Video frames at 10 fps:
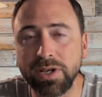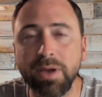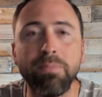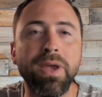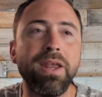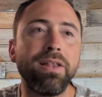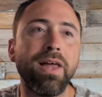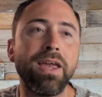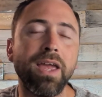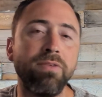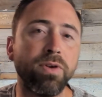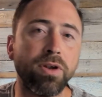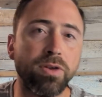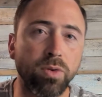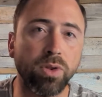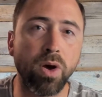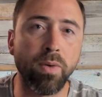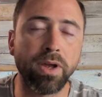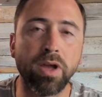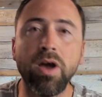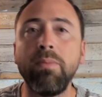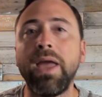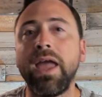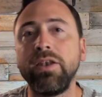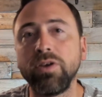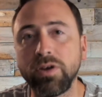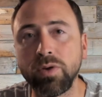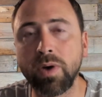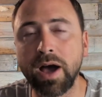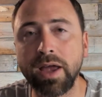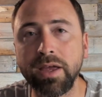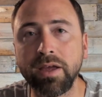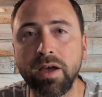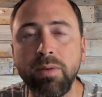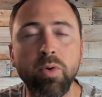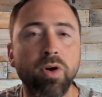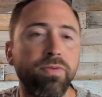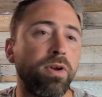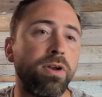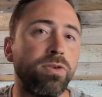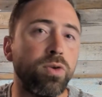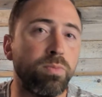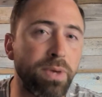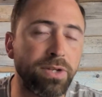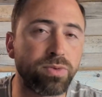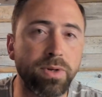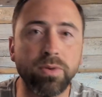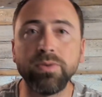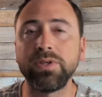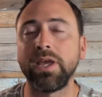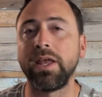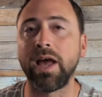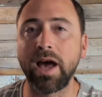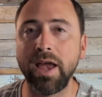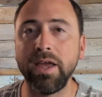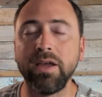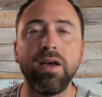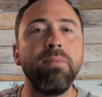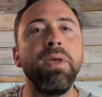meaning like if you're going to do low income and you're going to do high income, or if you're going to do beach rentals and high income,